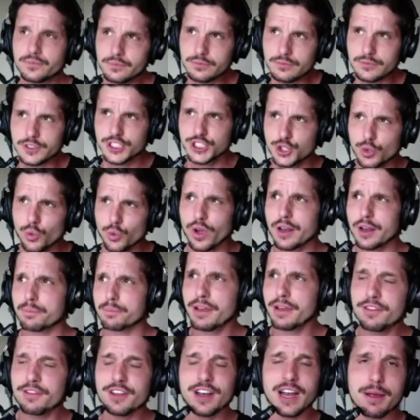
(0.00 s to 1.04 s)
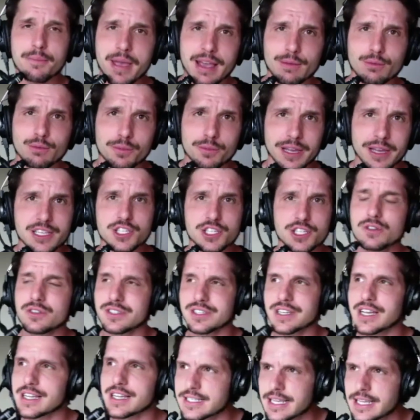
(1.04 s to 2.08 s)
So what pivot I made with my students,
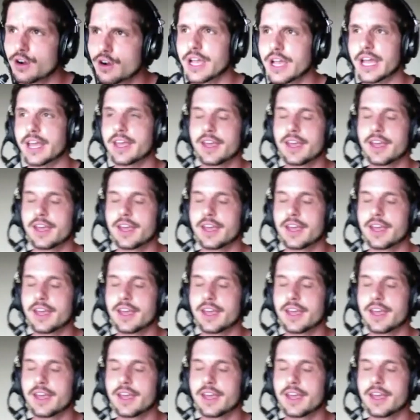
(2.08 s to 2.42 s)
I said, okay,